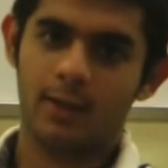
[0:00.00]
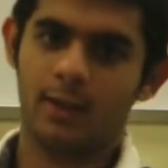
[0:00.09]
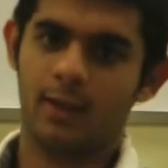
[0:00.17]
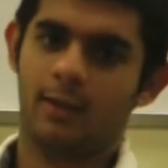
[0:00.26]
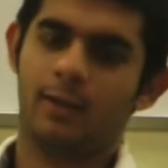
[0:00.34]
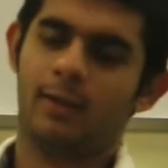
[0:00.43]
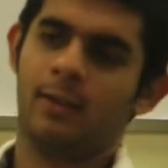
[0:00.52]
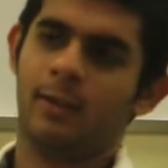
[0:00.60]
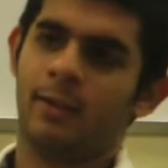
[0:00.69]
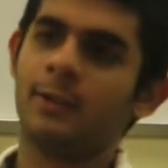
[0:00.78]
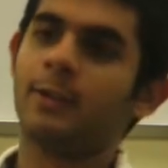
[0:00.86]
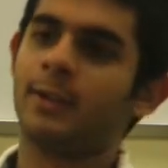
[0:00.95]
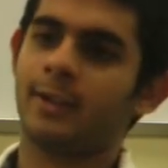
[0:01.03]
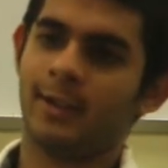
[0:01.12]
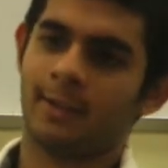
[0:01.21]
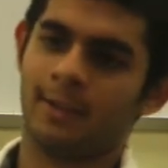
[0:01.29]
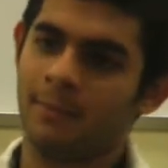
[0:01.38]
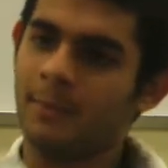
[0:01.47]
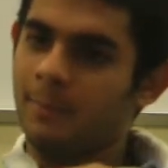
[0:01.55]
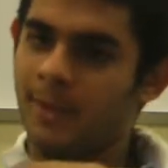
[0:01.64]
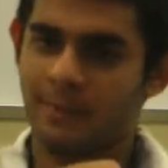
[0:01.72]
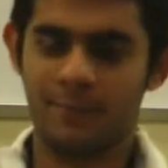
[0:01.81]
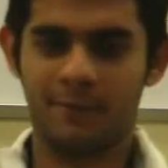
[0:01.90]
and it also attracts some of the
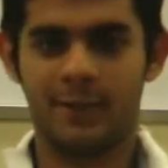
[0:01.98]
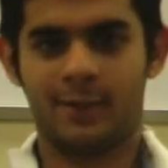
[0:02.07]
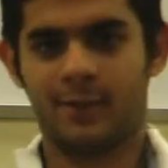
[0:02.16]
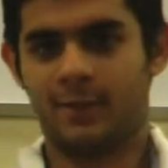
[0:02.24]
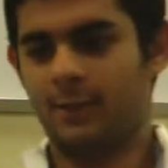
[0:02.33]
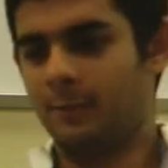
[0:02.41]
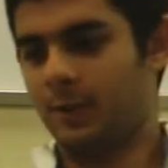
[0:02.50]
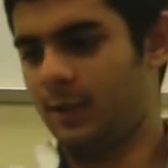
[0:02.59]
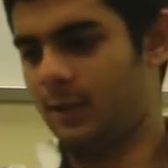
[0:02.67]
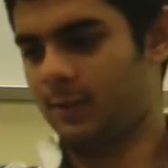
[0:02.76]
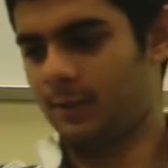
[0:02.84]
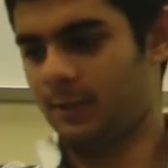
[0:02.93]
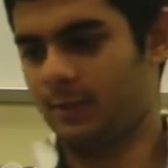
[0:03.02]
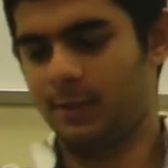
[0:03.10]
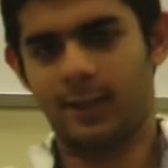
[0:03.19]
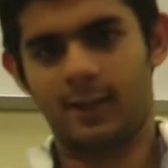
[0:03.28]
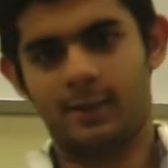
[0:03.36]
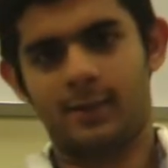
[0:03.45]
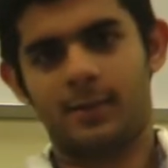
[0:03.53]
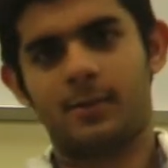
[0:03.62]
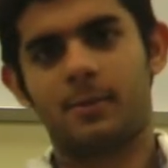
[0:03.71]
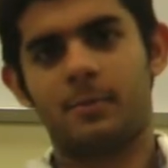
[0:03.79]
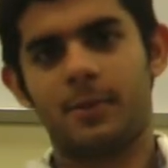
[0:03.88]
best professors in the world. So I guess
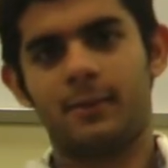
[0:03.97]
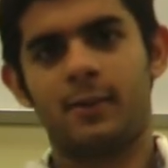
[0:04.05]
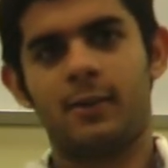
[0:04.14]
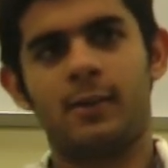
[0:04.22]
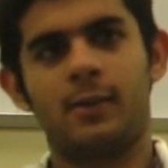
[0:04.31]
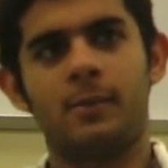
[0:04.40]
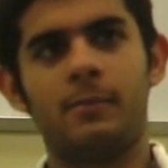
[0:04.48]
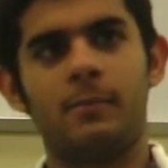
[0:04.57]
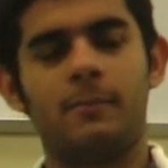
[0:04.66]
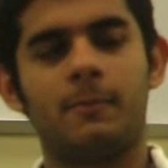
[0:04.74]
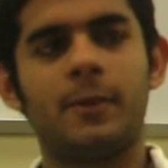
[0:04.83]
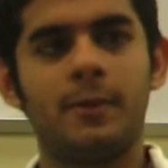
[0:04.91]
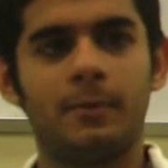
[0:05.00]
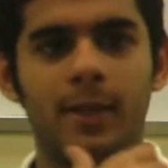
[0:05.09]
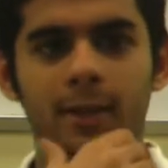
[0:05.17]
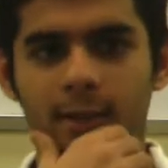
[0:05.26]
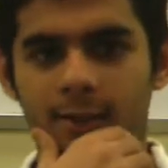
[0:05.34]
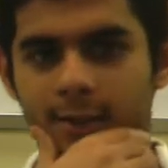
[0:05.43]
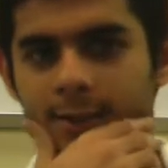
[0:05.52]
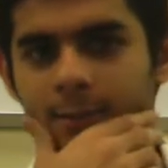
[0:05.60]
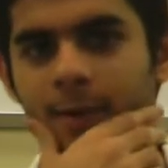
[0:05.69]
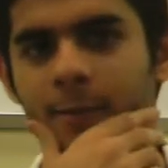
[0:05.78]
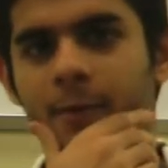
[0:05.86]
that's one of the main
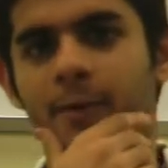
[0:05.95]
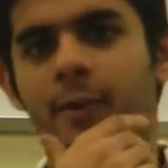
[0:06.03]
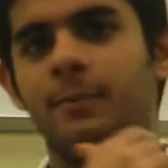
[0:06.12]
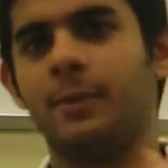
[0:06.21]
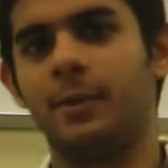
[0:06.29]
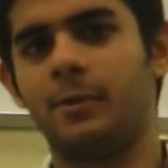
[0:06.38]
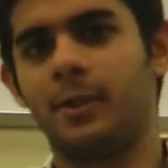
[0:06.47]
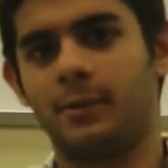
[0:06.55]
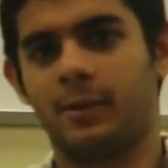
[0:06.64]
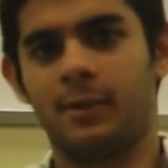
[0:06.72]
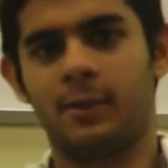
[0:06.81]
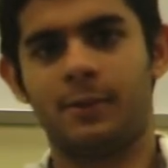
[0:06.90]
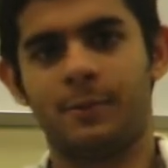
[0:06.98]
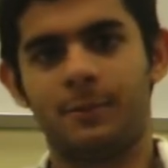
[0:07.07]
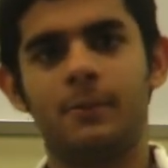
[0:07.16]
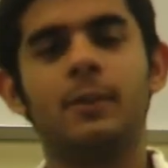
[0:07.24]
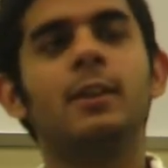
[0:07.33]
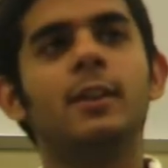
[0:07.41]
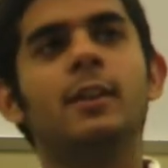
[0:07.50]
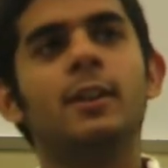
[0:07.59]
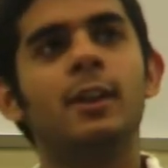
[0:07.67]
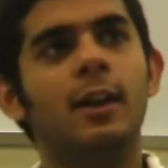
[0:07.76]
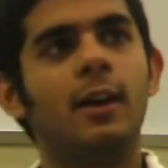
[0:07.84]
reasons why I wanted to come to UIUC to
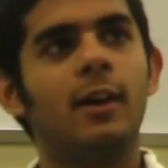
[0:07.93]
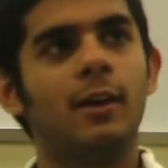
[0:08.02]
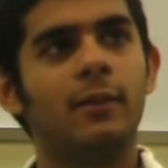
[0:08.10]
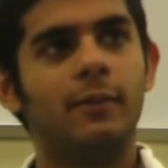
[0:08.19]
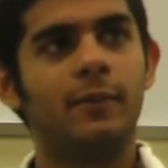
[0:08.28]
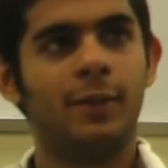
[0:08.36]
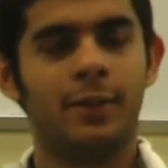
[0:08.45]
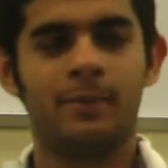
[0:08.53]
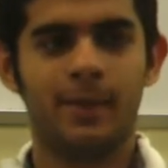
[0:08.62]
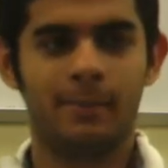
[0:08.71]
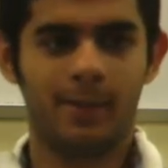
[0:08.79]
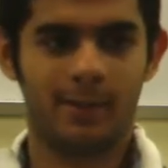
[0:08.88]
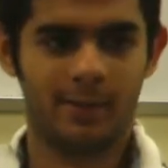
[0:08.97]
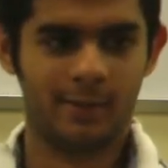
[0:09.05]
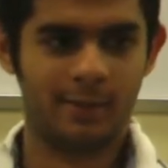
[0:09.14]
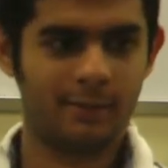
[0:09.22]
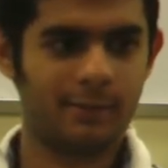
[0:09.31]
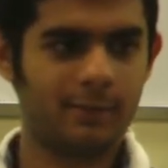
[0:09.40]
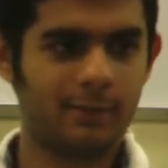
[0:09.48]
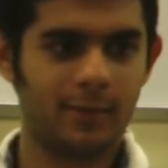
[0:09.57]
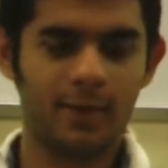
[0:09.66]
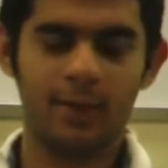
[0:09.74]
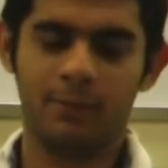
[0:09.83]
further my passion
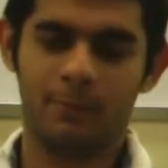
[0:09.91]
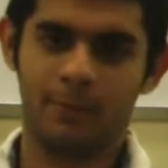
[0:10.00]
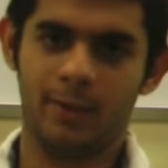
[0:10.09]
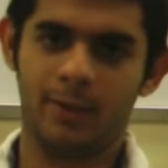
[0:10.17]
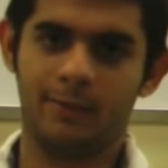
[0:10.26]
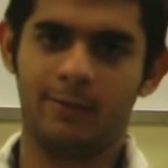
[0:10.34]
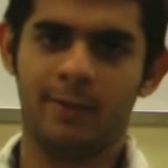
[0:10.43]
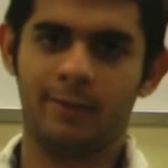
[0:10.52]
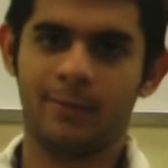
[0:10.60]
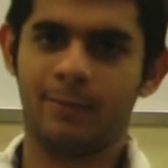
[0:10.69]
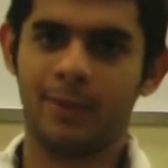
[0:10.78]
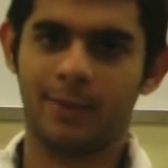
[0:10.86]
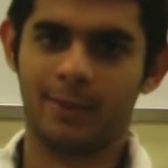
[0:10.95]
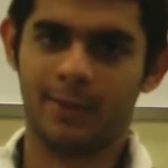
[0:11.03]
in the field of computer